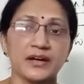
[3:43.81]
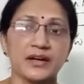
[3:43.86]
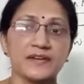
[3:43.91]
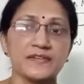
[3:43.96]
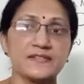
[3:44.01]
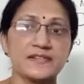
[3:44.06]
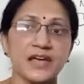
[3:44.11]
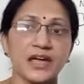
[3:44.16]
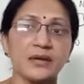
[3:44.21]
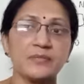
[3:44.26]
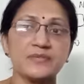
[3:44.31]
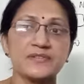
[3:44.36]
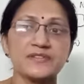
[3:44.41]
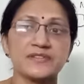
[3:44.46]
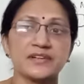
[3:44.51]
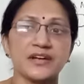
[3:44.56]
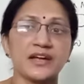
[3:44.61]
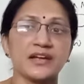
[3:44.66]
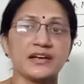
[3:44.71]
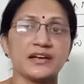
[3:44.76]
in same
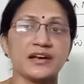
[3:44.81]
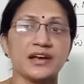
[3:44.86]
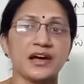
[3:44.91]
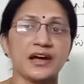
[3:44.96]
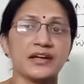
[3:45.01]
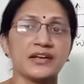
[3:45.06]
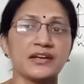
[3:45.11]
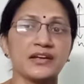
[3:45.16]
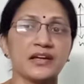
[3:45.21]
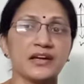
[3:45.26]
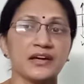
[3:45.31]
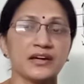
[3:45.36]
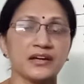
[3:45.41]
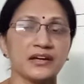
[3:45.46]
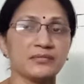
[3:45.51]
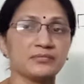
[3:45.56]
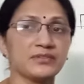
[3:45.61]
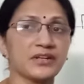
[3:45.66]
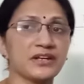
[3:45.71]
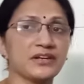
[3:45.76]
straight line
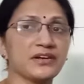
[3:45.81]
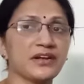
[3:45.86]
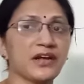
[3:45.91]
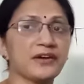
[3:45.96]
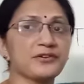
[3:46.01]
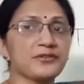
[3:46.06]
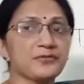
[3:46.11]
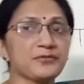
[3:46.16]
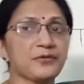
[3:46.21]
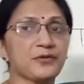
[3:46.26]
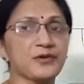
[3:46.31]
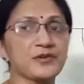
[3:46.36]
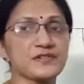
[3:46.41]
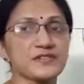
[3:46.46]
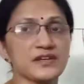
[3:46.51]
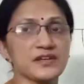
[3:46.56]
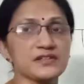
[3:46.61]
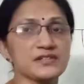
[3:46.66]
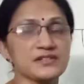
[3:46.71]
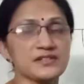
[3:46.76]
if the net force
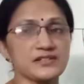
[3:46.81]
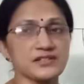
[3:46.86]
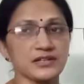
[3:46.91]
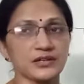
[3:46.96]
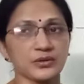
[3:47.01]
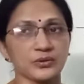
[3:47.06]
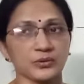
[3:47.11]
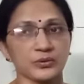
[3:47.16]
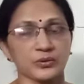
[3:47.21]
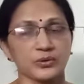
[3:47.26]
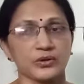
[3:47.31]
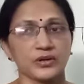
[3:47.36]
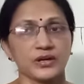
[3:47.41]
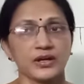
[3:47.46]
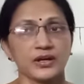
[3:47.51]
is 0.